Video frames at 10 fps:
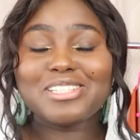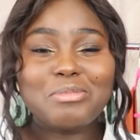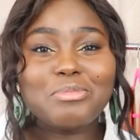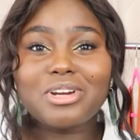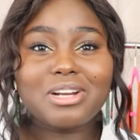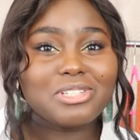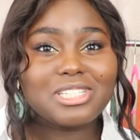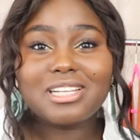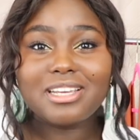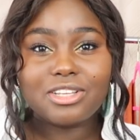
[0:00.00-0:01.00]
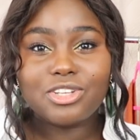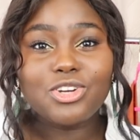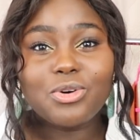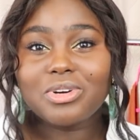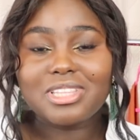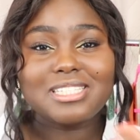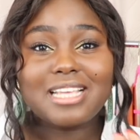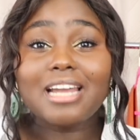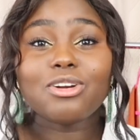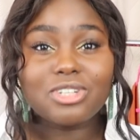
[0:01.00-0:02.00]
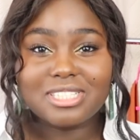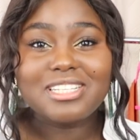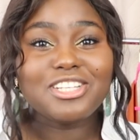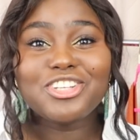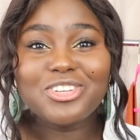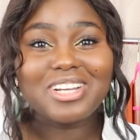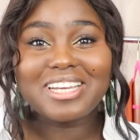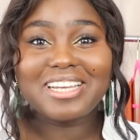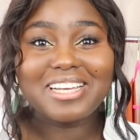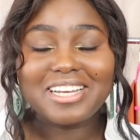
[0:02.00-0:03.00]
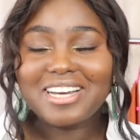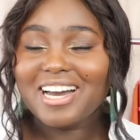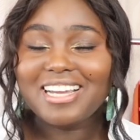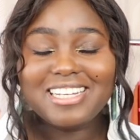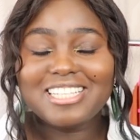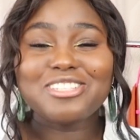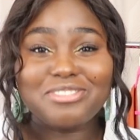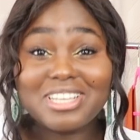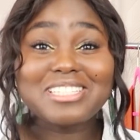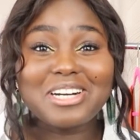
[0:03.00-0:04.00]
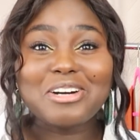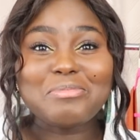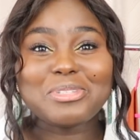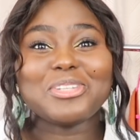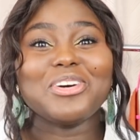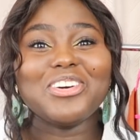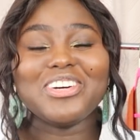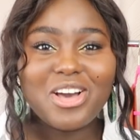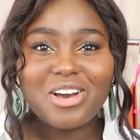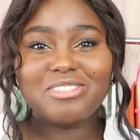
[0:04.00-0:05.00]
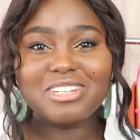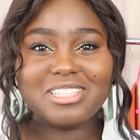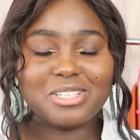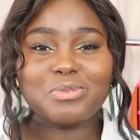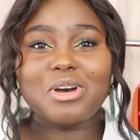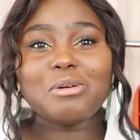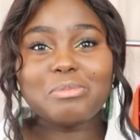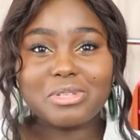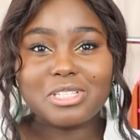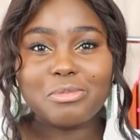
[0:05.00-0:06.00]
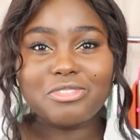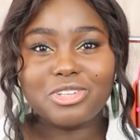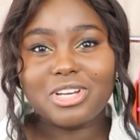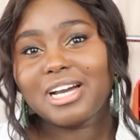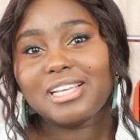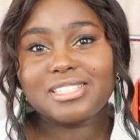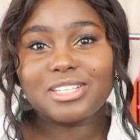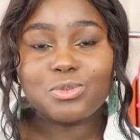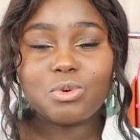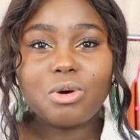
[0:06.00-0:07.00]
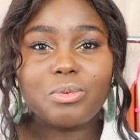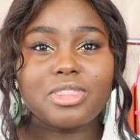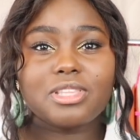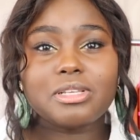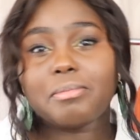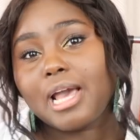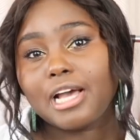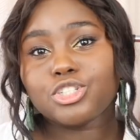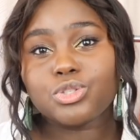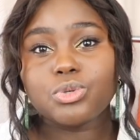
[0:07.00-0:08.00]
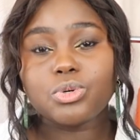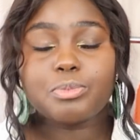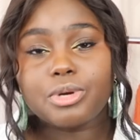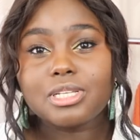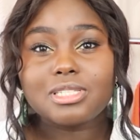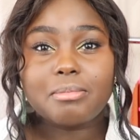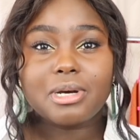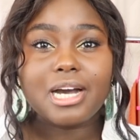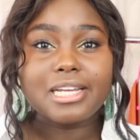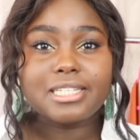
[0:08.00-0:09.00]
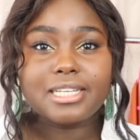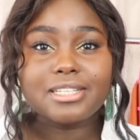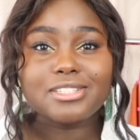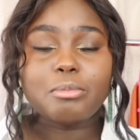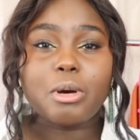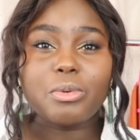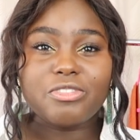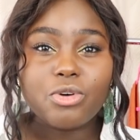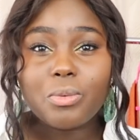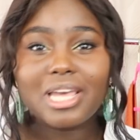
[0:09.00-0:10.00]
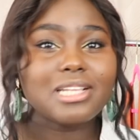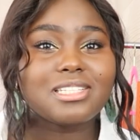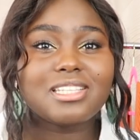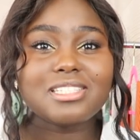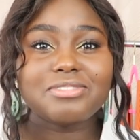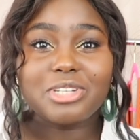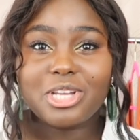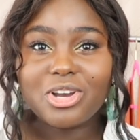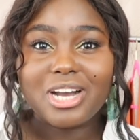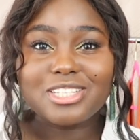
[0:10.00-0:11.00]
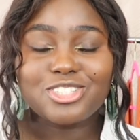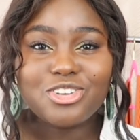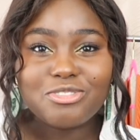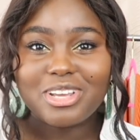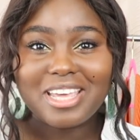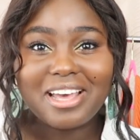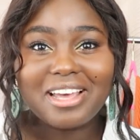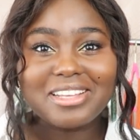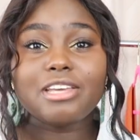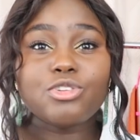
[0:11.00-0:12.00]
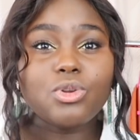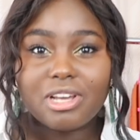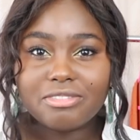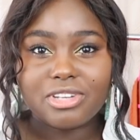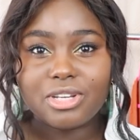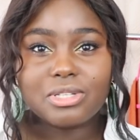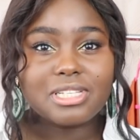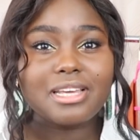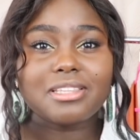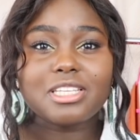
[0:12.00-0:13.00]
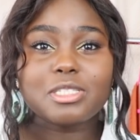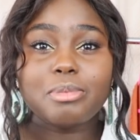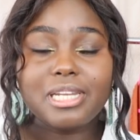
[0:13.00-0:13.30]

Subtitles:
At some point, I was just like, you know what, this cannot continue. Like, I need to fix up. So hopefully this will help some of you guys as well with some casual spring summer ideas. But before we get into this video guys, don't forget, if you love videos like this,